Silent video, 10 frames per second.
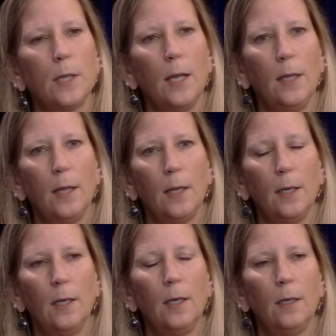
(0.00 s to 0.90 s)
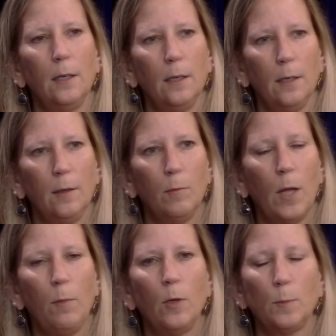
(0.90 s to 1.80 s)
would say that
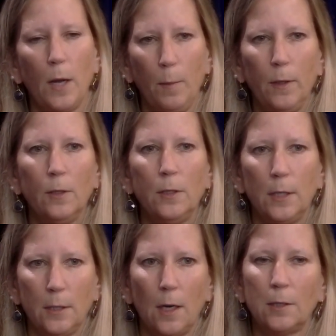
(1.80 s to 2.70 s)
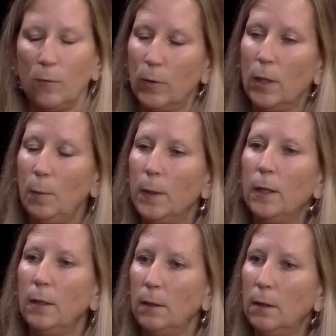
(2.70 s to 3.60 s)
my most popular TikToks have really
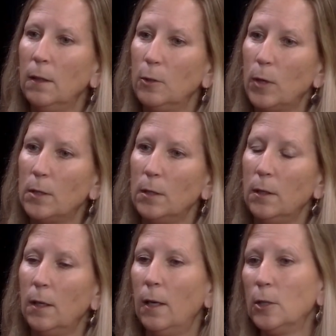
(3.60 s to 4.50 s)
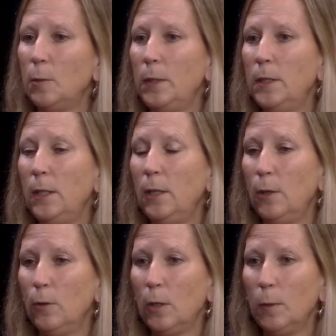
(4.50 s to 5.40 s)
been addressing the
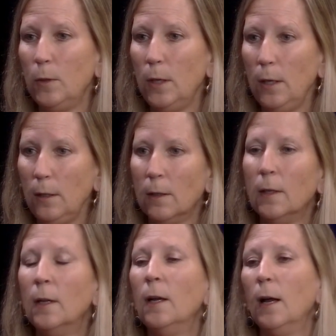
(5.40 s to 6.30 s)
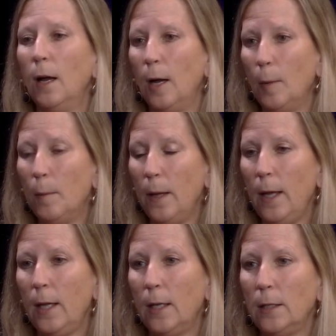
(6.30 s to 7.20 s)
LGBTQ community,
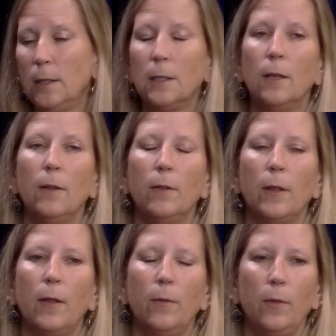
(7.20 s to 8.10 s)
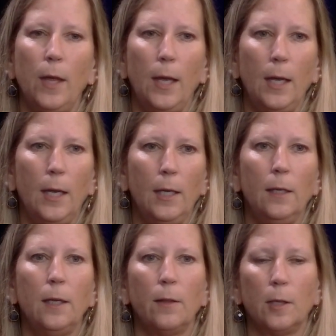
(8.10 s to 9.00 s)
and that they
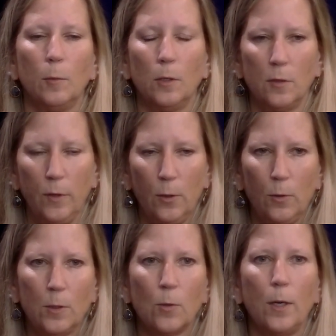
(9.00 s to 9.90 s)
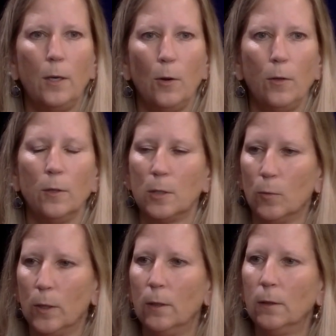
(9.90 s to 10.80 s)
get the most views. So I know there's a
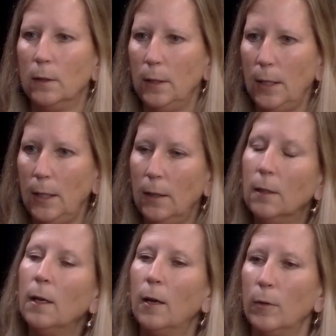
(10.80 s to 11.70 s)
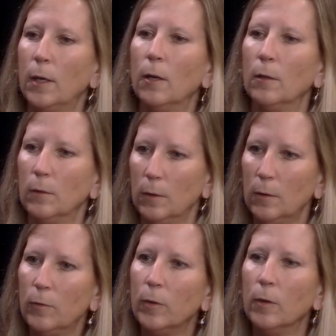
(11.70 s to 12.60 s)
real need out there
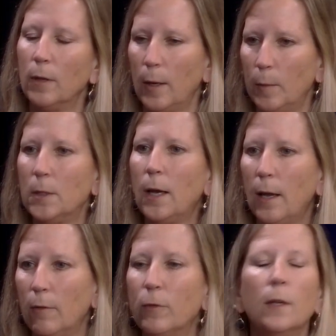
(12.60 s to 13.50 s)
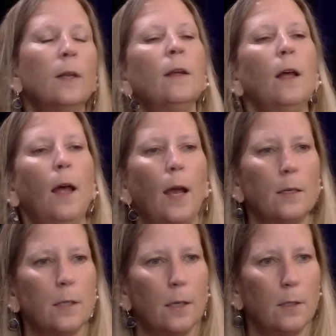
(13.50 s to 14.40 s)
for them to have
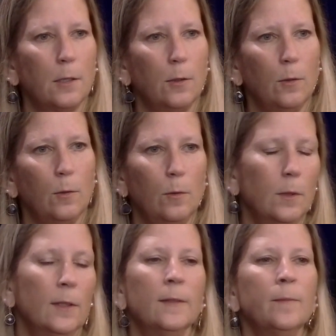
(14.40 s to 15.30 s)
access to,